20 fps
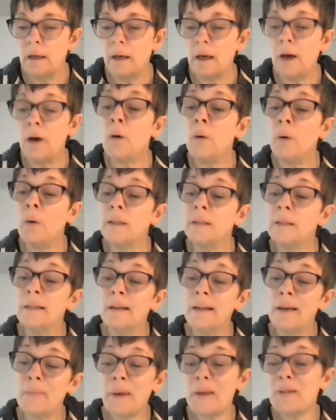Oh, and did
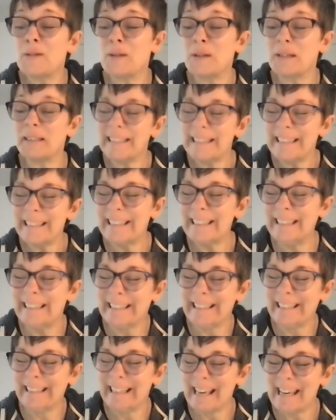I mention,
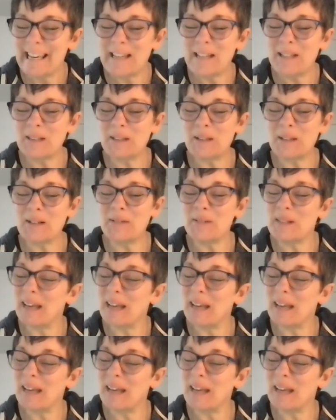he served